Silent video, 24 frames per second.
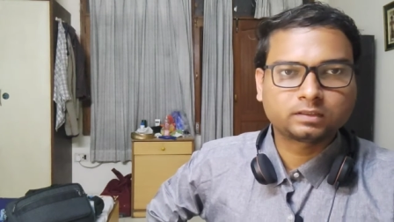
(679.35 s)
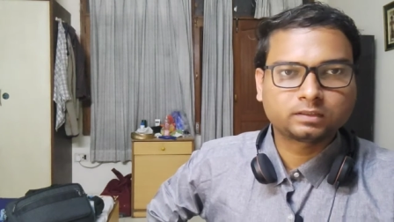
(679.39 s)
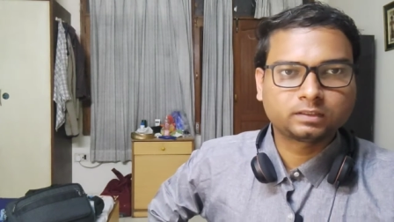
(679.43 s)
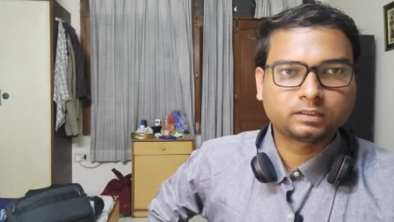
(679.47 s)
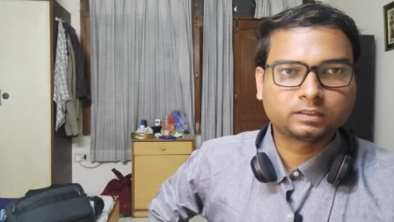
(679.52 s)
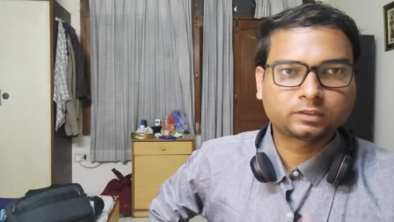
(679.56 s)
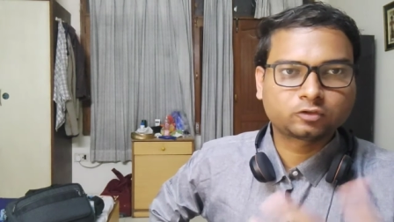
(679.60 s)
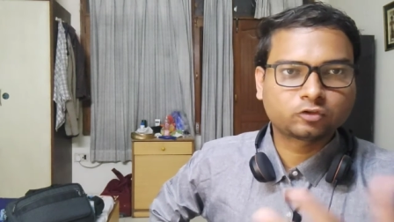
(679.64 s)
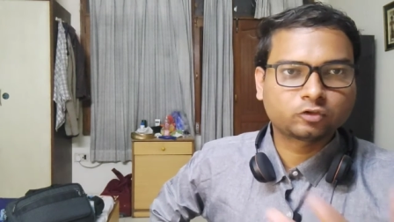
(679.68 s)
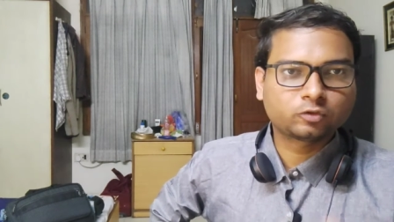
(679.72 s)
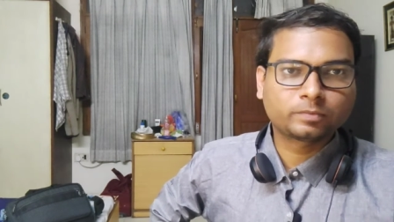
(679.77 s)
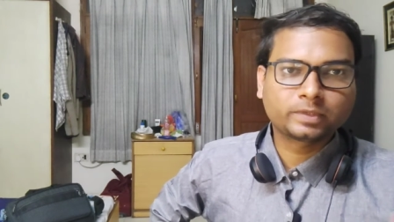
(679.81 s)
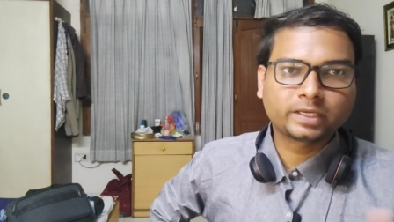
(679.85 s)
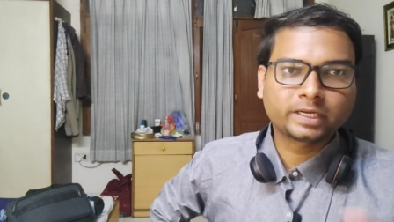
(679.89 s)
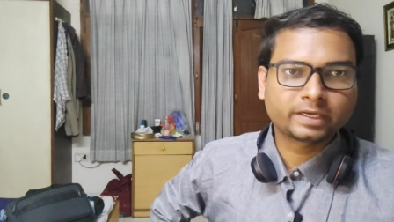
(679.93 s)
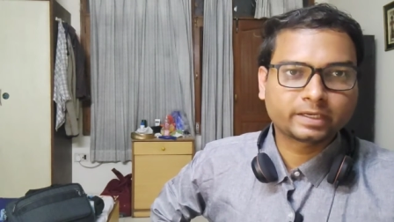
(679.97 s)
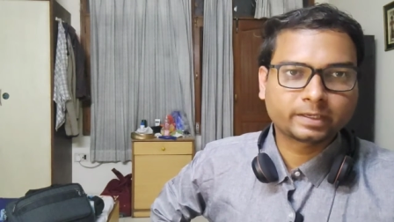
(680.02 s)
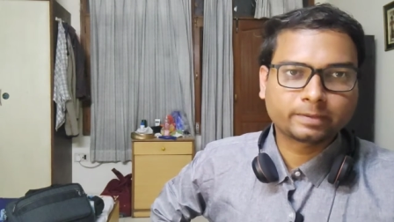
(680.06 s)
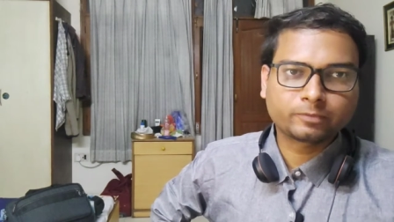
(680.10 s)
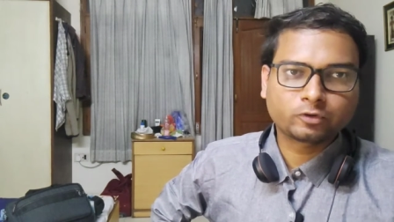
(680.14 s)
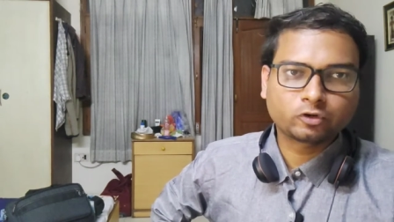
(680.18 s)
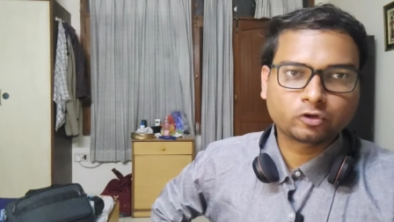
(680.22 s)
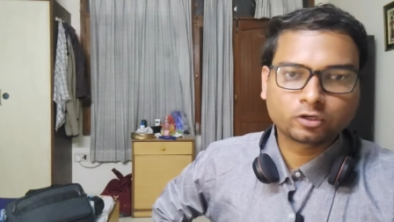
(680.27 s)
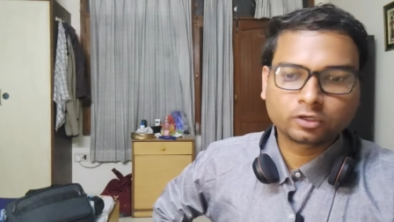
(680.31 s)
This could be
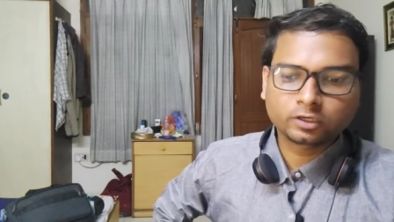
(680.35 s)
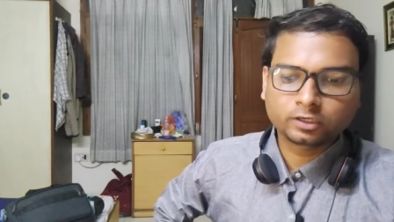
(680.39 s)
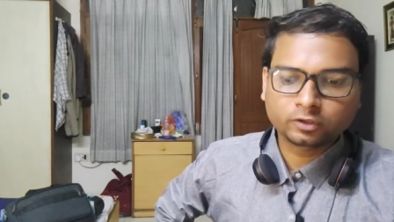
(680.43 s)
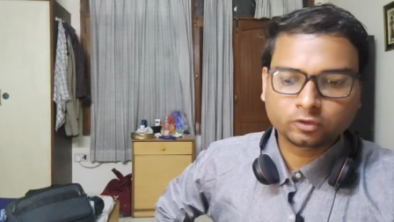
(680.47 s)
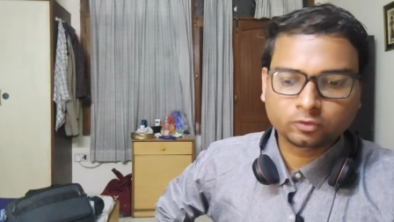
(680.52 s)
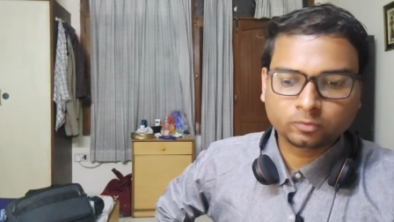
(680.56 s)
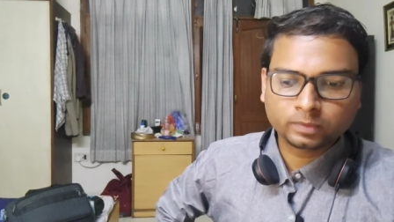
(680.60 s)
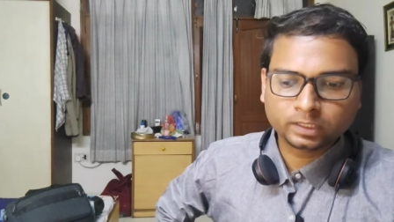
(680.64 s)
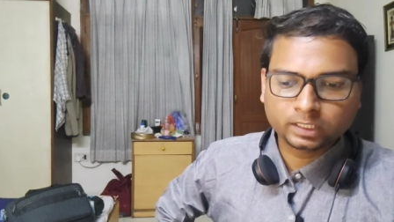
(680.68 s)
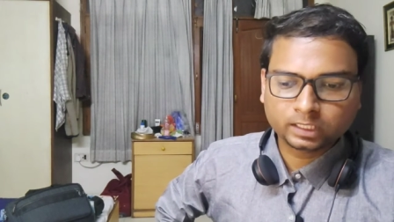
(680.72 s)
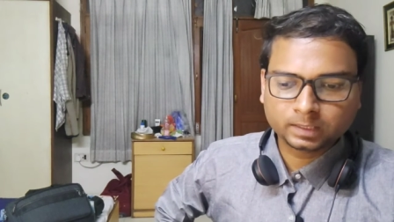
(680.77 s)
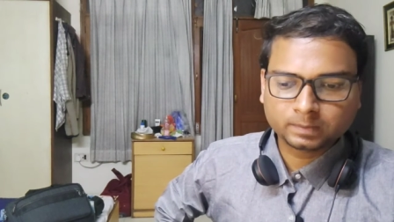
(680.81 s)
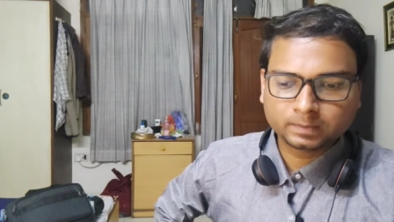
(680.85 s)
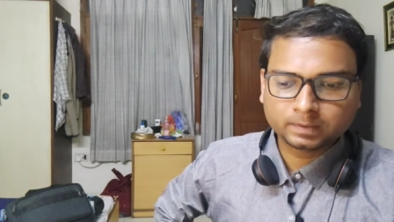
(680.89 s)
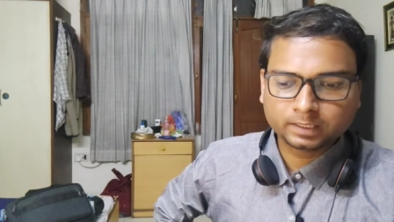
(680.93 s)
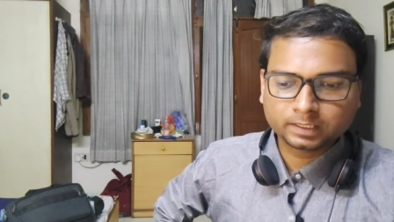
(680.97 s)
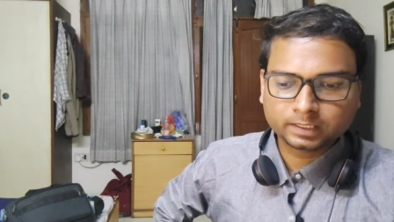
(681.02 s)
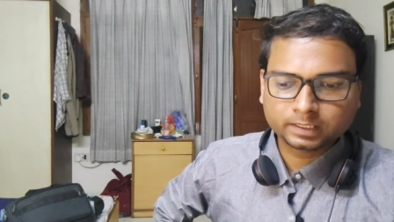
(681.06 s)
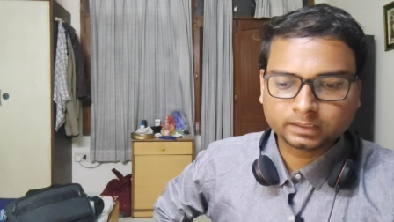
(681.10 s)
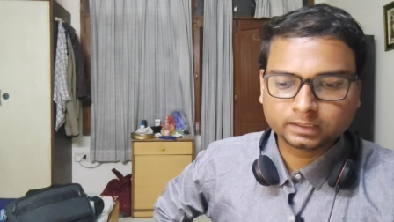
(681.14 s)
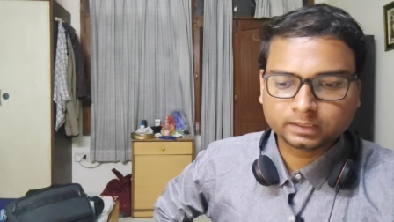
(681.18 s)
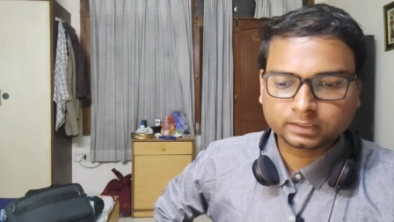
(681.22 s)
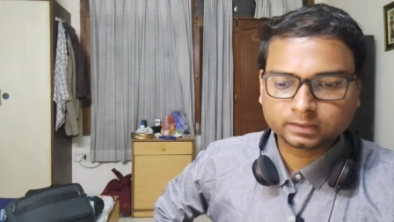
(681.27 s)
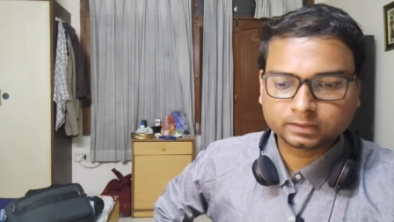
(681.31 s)
attributed to multiple
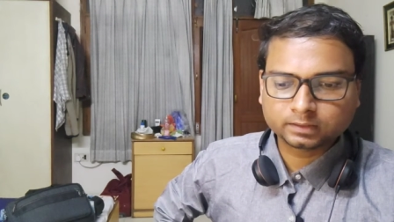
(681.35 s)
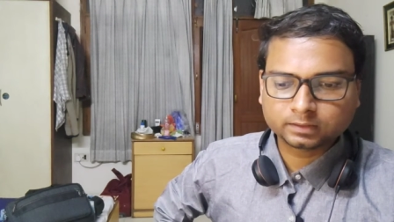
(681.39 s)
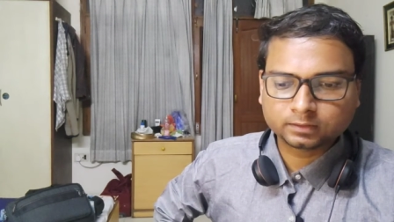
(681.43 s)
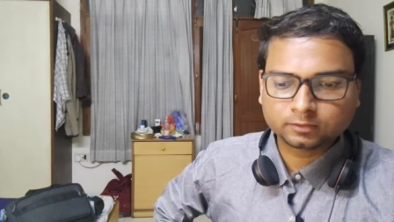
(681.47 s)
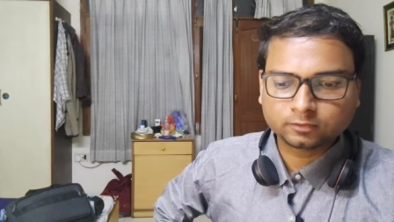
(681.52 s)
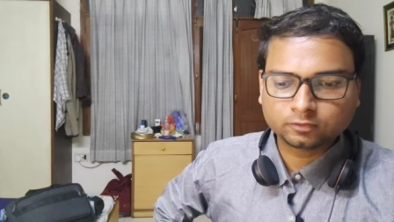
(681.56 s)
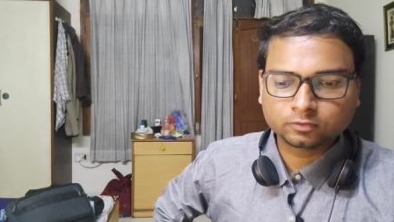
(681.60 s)
reasons.